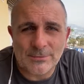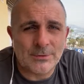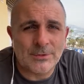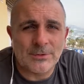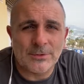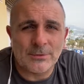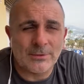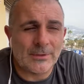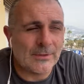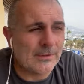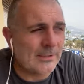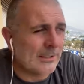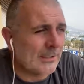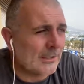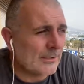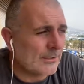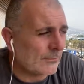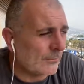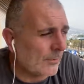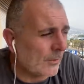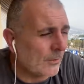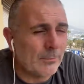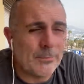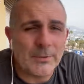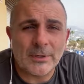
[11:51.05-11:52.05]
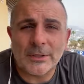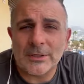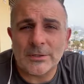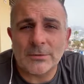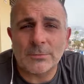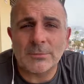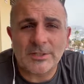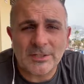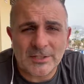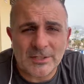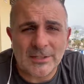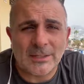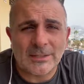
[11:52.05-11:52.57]
we're doing things wrong, because
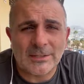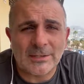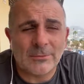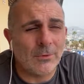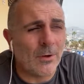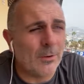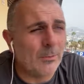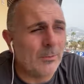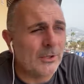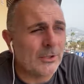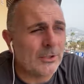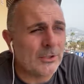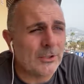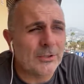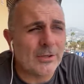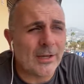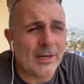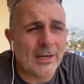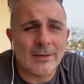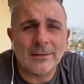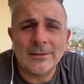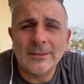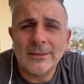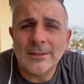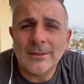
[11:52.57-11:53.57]
we stick to what we're good at,